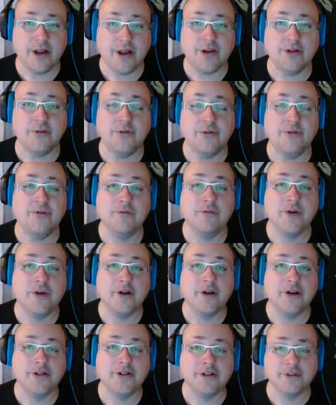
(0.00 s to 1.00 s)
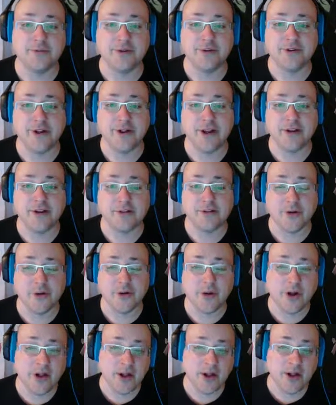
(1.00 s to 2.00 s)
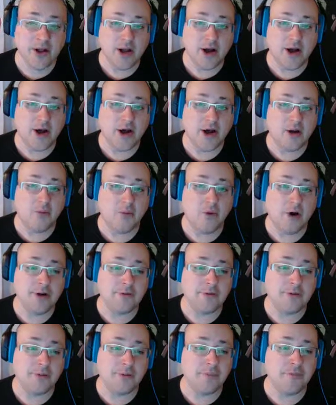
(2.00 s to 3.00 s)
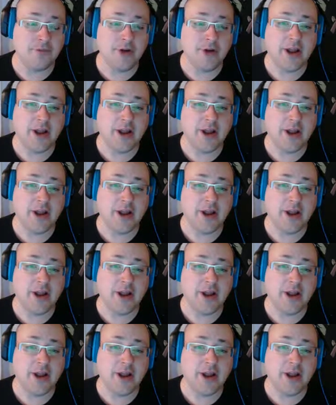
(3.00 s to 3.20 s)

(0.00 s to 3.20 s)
do various different things. So one of them